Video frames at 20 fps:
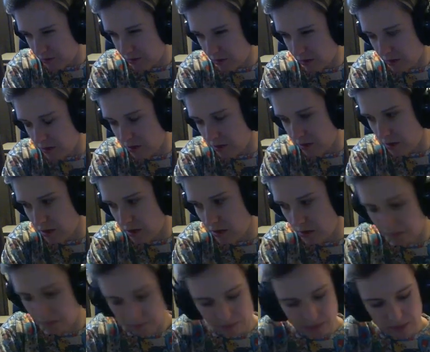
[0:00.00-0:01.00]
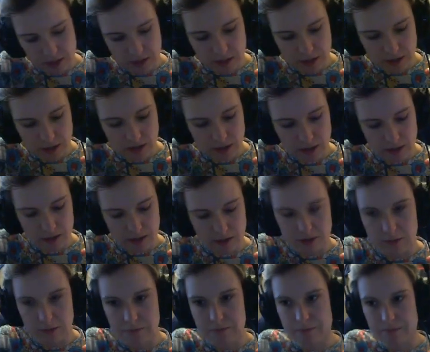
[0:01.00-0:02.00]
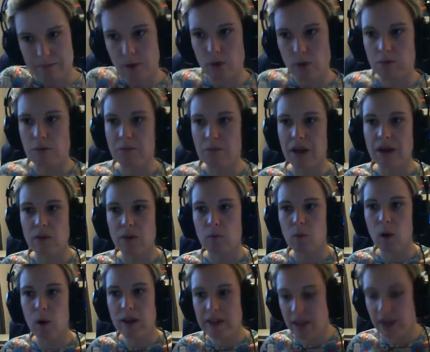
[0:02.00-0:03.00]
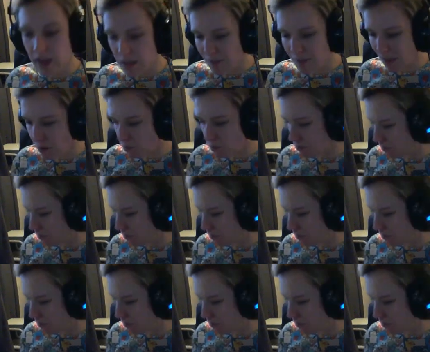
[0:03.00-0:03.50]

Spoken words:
I think, Pokemon Black and White came out.